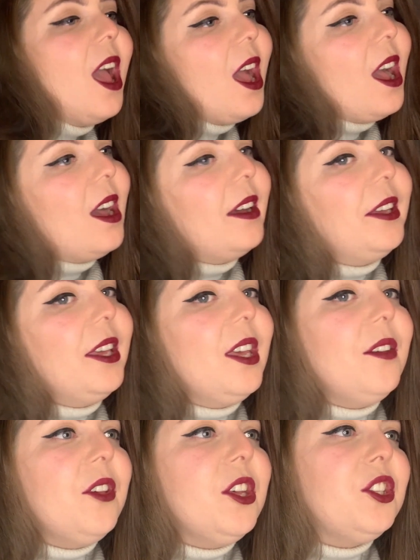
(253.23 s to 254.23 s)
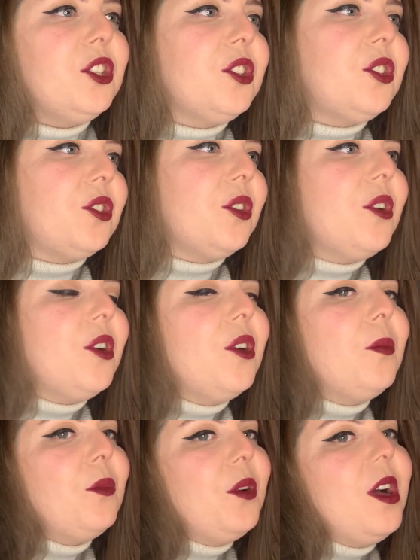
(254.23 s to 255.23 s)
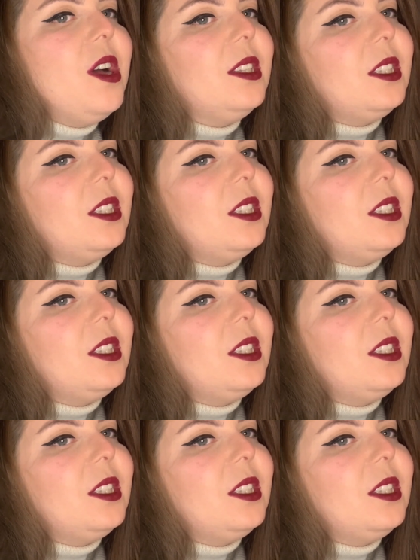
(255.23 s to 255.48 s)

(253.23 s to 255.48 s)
I'll give it to someone